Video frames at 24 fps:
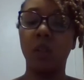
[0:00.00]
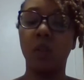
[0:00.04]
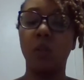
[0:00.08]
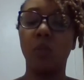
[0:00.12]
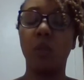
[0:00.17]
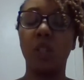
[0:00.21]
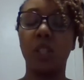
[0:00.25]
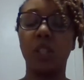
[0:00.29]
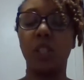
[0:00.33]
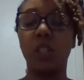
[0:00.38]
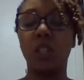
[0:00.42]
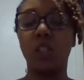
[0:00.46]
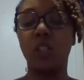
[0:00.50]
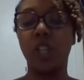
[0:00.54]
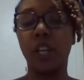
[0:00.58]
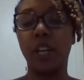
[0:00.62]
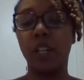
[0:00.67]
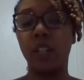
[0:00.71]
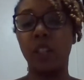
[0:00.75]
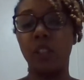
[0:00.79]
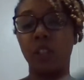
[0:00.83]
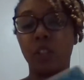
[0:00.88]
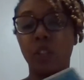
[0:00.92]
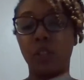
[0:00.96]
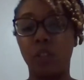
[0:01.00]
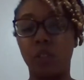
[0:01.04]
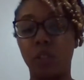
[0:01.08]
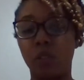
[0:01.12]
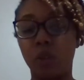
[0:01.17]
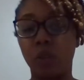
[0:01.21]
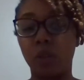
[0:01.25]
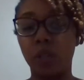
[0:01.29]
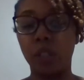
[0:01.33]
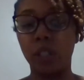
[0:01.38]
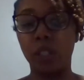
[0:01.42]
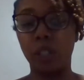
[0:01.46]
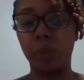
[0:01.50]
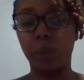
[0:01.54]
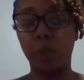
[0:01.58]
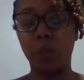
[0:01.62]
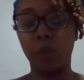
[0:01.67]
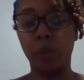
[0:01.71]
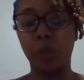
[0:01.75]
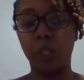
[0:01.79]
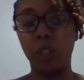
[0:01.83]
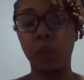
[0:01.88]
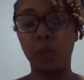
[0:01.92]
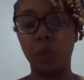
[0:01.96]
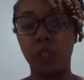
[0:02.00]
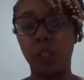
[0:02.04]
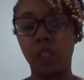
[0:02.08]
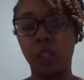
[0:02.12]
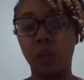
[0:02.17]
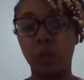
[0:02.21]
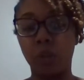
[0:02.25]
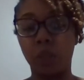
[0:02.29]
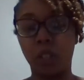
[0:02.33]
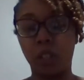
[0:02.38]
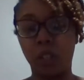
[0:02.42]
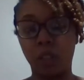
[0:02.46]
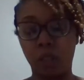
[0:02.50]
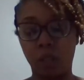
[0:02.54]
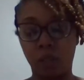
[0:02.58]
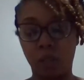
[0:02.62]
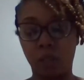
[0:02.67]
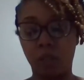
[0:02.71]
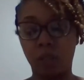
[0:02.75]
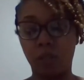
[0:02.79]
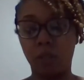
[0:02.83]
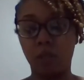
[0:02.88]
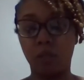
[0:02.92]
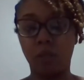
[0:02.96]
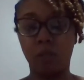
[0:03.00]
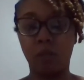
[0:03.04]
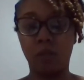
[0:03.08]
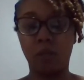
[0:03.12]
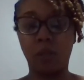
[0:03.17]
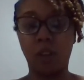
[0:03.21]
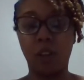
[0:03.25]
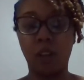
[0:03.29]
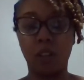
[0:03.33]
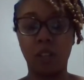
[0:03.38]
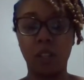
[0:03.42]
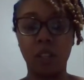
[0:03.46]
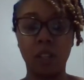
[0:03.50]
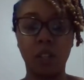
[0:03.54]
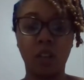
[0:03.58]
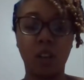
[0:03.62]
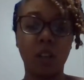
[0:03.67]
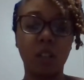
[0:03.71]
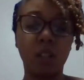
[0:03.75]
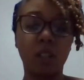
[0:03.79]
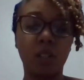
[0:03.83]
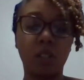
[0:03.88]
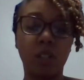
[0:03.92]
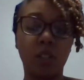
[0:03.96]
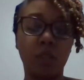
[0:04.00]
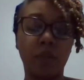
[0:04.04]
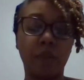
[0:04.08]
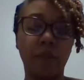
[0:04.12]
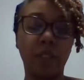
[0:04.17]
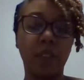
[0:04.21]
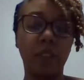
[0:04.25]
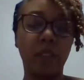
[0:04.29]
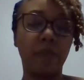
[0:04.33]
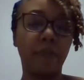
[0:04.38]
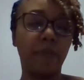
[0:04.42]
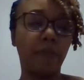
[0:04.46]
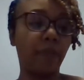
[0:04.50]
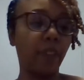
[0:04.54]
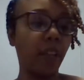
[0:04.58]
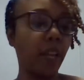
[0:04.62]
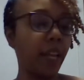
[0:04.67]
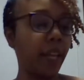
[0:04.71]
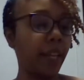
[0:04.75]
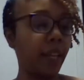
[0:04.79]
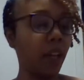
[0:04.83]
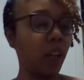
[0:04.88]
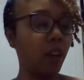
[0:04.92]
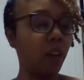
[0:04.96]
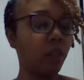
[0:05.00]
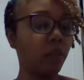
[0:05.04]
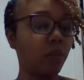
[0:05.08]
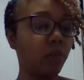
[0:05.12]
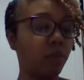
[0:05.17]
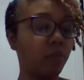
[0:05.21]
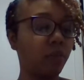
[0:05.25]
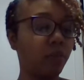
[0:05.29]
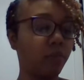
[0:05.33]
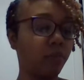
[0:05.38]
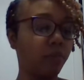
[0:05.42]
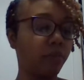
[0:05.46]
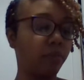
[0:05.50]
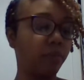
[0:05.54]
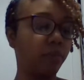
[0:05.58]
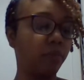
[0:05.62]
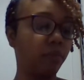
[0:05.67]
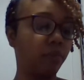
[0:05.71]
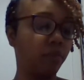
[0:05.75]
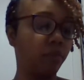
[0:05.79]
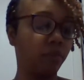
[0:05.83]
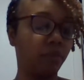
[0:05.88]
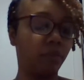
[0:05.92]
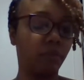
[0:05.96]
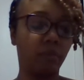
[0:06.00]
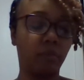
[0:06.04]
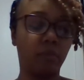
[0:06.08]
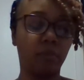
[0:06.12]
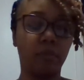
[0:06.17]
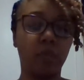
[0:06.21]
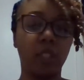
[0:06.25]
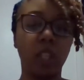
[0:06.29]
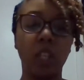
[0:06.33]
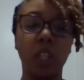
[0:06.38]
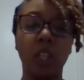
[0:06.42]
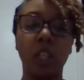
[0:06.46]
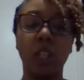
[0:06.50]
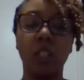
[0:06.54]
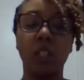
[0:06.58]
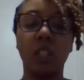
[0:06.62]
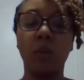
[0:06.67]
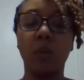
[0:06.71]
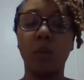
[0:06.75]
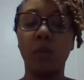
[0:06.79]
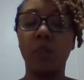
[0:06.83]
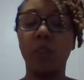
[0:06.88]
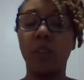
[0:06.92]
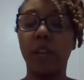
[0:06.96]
What's the challenge, Taurus, between you and someone else? Wow, these cards are just flying out. Some of you